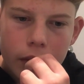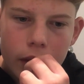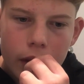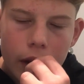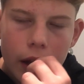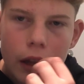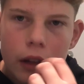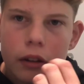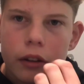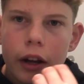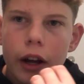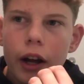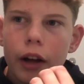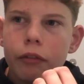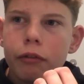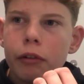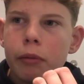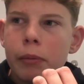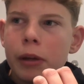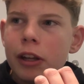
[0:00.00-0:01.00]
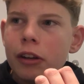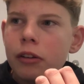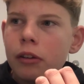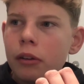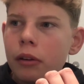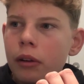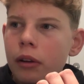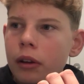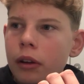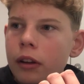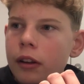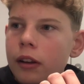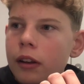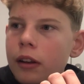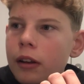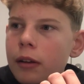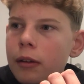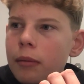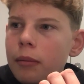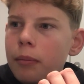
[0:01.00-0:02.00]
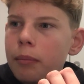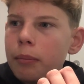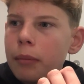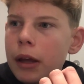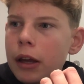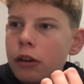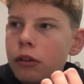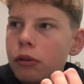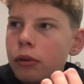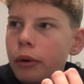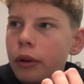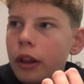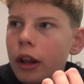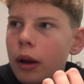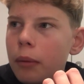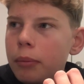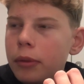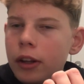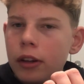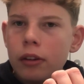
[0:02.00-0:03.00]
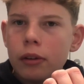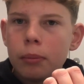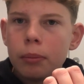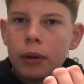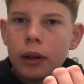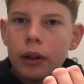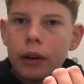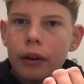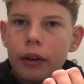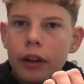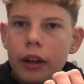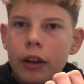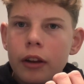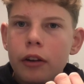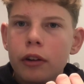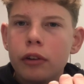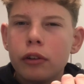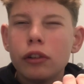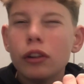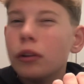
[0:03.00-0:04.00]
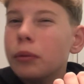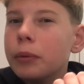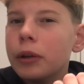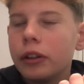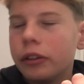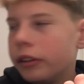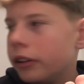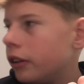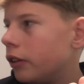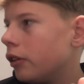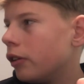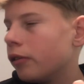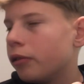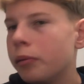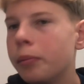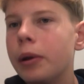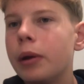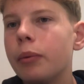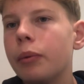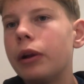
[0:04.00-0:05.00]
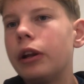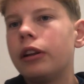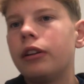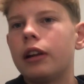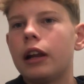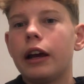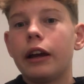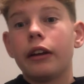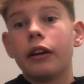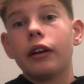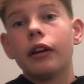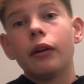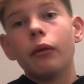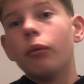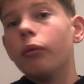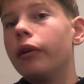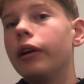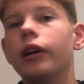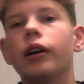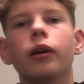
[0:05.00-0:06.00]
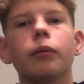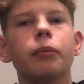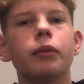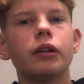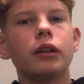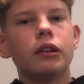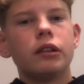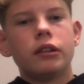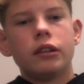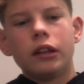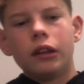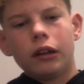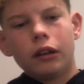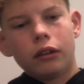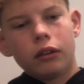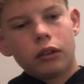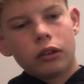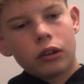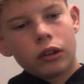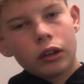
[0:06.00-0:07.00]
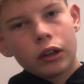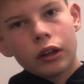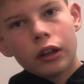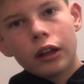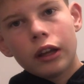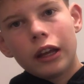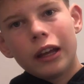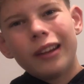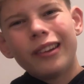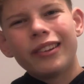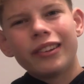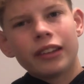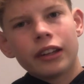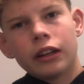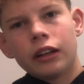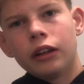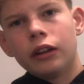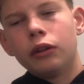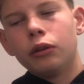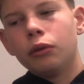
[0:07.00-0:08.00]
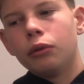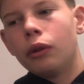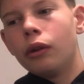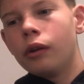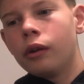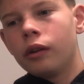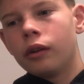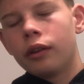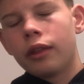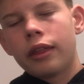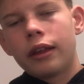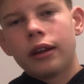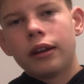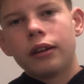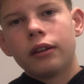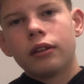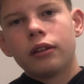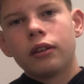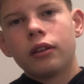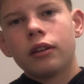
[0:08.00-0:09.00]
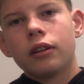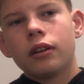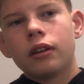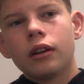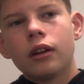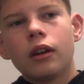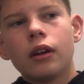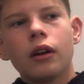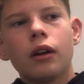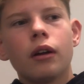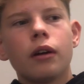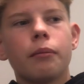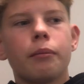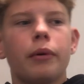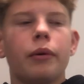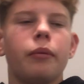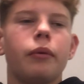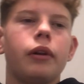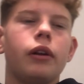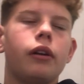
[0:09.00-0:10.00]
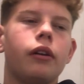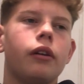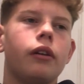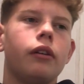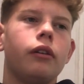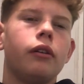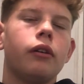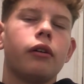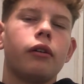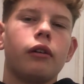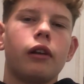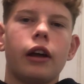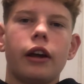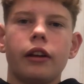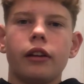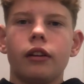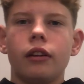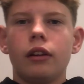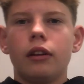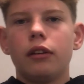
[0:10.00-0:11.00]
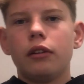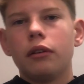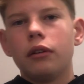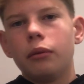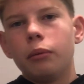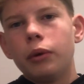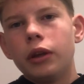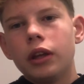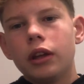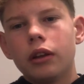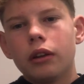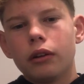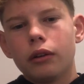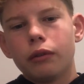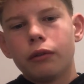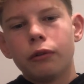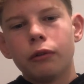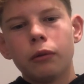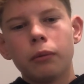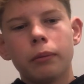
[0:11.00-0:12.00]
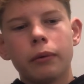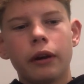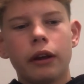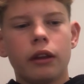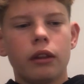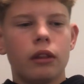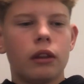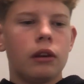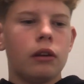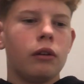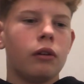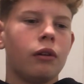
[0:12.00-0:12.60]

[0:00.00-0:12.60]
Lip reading: it's hard for me to make sure that I'm disciplined. It's so much easier for me when it's wake up at 6, instantly do these things. But when, it's weekend or fall break, then